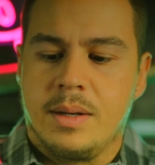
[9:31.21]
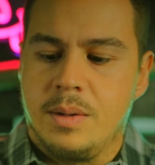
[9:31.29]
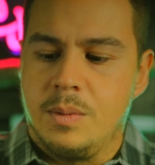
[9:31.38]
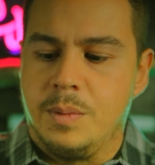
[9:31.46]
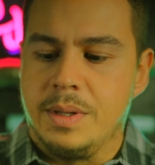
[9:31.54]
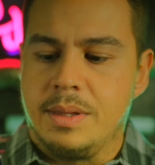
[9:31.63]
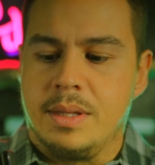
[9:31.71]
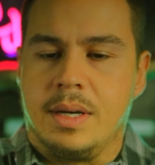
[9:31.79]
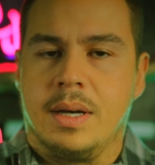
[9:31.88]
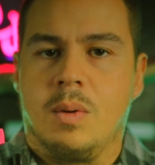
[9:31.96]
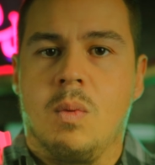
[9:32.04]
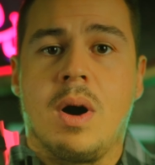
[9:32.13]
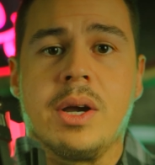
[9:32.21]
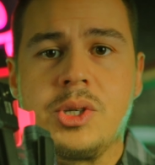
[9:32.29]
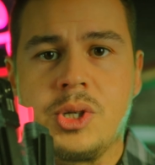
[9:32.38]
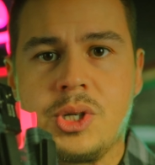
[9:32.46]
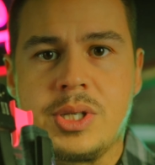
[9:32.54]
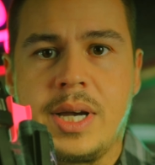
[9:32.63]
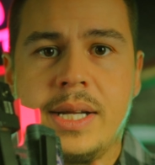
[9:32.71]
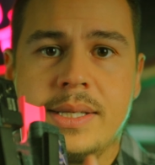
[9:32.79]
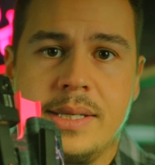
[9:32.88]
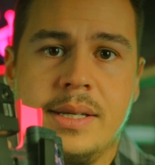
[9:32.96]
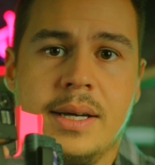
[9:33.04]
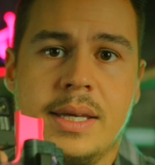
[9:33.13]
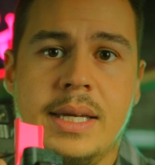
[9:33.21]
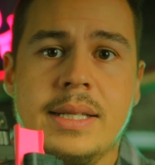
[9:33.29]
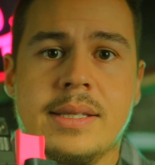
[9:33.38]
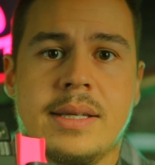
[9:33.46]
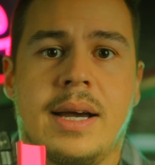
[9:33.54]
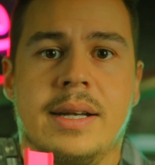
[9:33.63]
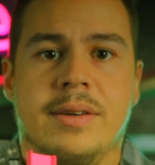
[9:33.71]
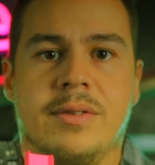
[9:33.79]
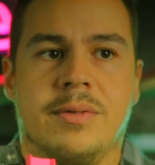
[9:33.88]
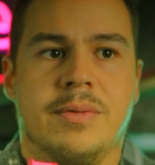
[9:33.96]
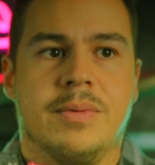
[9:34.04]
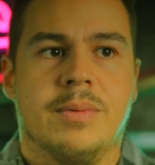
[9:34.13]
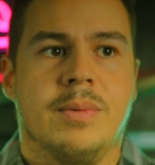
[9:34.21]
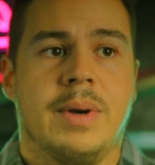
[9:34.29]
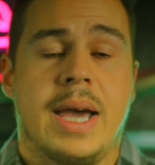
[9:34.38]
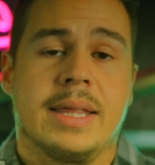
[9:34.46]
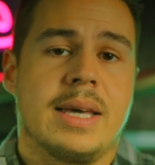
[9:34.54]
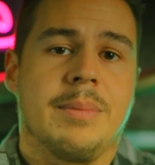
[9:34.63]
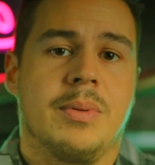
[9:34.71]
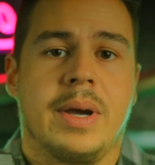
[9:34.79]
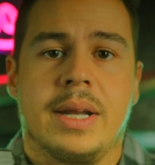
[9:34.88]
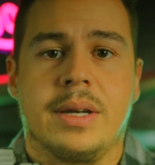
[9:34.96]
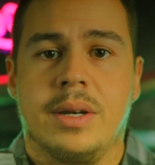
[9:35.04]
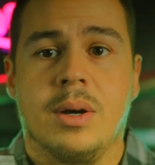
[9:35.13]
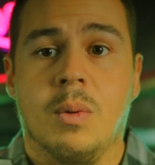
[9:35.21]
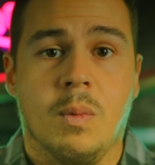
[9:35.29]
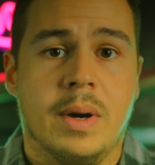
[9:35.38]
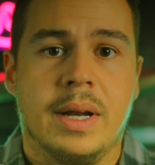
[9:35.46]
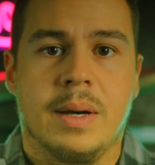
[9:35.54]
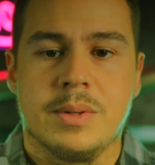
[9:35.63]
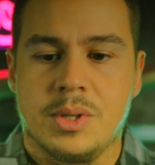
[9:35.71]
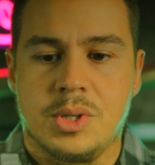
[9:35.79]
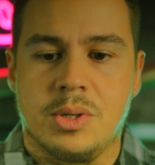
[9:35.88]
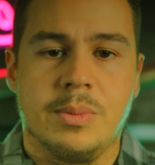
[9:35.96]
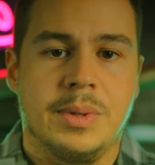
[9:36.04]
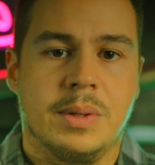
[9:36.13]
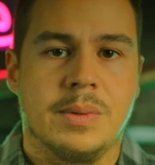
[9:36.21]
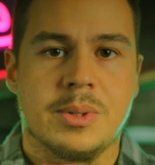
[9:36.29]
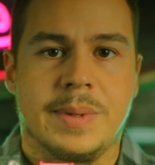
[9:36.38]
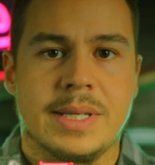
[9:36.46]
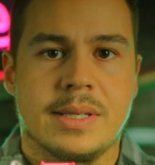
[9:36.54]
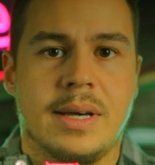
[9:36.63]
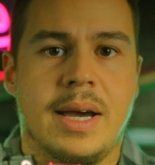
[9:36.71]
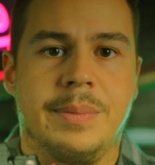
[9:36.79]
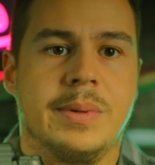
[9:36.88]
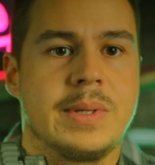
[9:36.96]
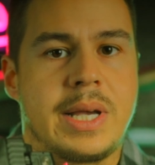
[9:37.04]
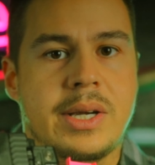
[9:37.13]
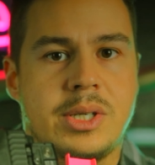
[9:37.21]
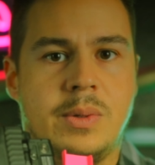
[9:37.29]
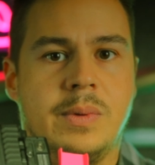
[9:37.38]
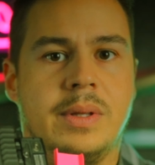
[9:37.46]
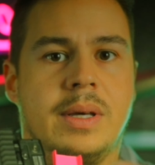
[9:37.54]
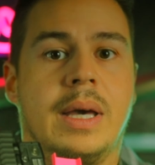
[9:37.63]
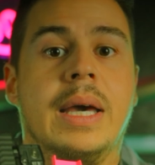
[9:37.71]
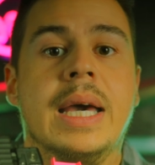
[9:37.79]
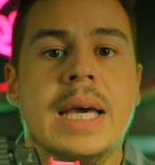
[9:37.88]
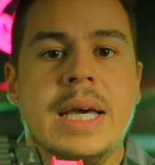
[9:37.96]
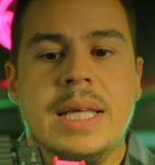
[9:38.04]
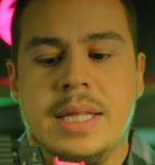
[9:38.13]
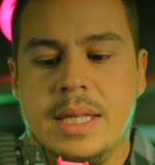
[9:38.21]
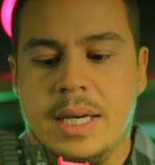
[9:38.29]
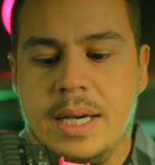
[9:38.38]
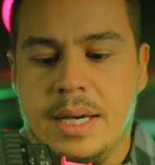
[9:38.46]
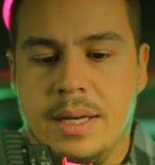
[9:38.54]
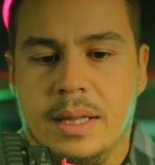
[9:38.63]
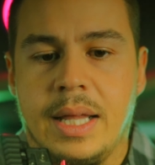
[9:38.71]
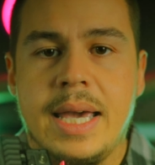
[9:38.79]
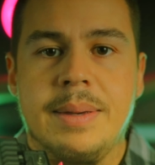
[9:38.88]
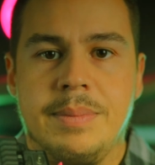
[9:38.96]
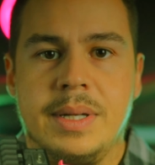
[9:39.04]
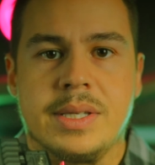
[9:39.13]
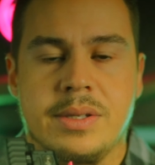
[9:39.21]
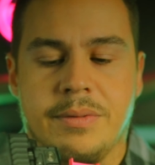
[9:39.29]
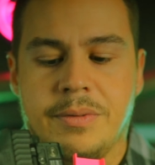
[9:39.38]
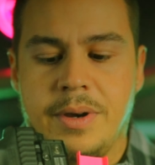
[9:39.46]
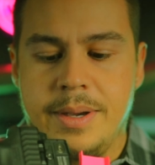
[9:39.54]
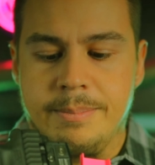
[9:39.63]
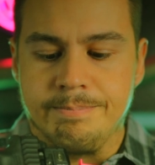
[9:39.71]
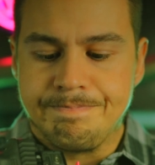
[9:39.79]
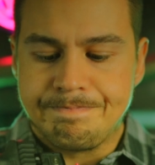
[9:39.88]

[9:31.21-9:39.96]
with the washer side stuck inside of, at that point I didn't know what, I was assuming it was my slide, but it was actually where the light meets the frame.